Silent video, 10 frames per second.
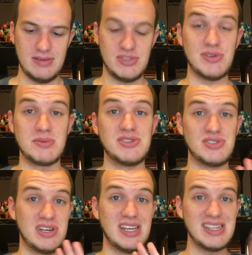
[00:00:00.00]
So I'm going to
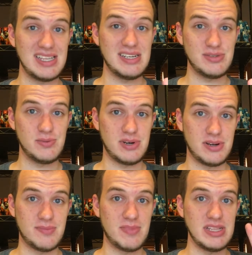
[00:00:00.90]
try to get that to
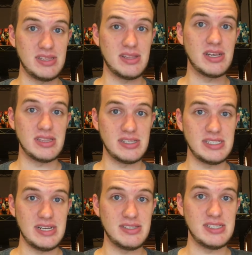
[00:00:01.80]
work, get the
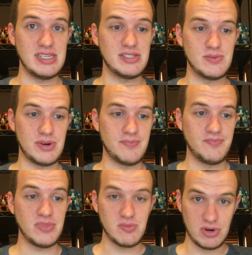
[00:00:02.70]
sounds and lights to work,
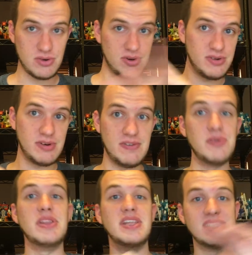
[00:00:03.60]
record a
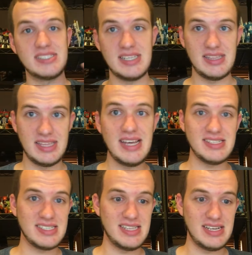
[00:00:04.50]
review, and then send
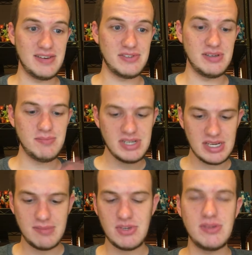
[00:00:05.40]
that off to him. But
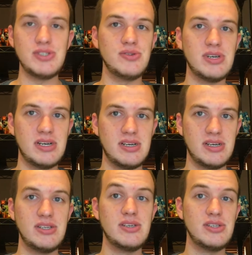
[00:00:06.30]
I'm going to
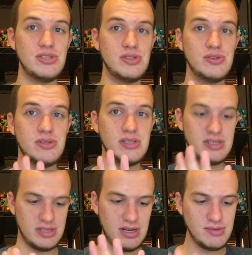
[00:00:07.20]

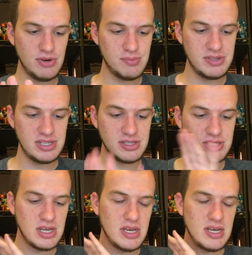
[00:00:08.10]
open
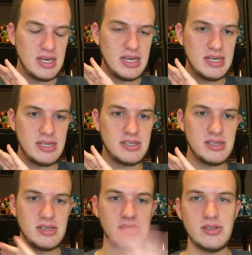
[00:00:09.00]
this and
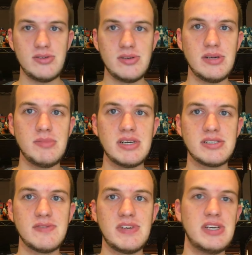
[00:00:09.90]
do an
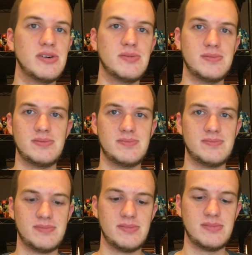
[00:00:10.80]
unboxing video.
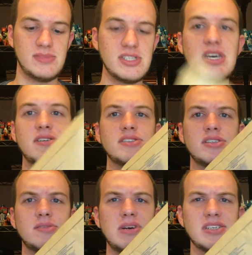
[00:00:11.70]
Does it count as
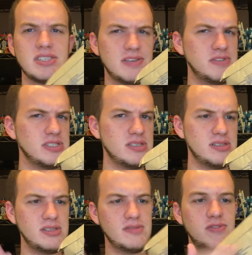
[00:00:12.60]
an unboxing if
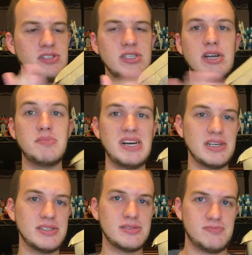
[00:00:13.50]
it's not a
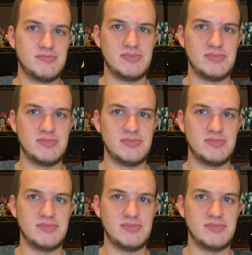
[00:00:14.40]
box?